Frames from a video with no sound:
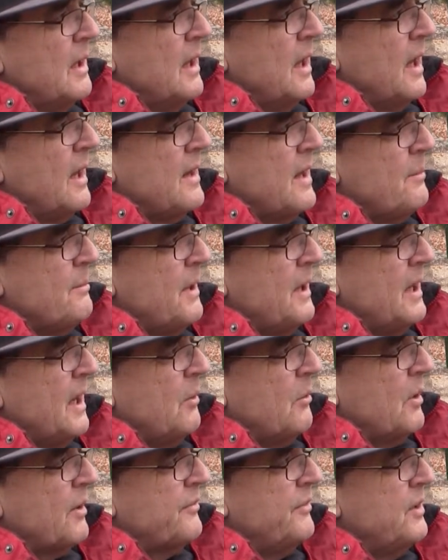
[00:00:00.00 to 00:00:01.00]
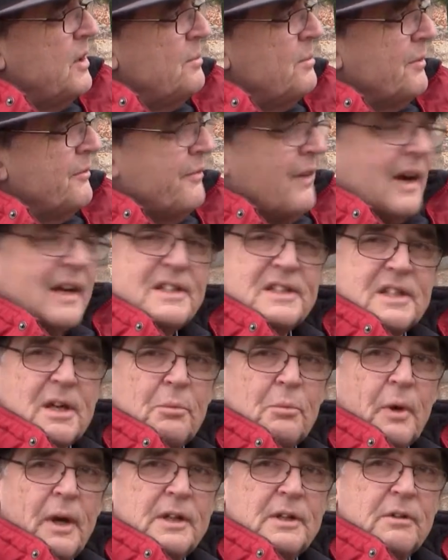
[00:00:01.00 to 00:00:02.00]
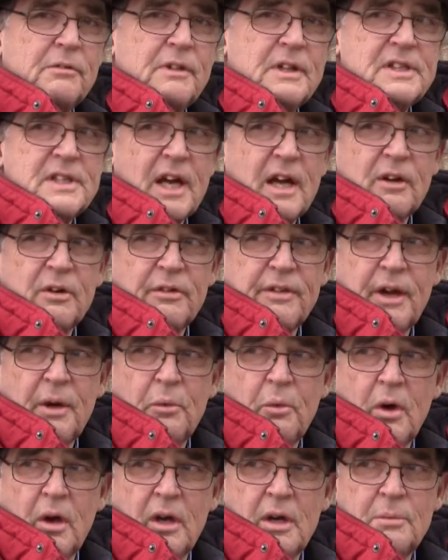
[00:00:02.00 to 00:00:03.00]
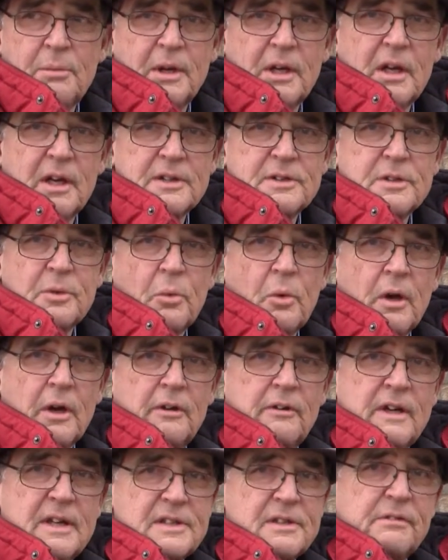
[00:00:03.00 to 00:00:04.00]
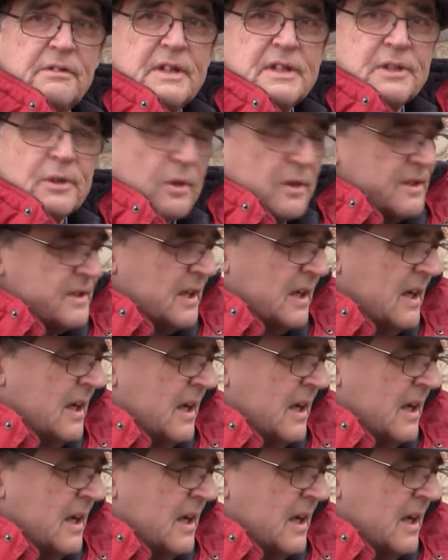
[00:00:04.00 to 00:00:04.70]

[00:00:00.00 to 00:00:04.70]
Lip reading: That may not work for you, but find some way to recycle that water, because water is a resource.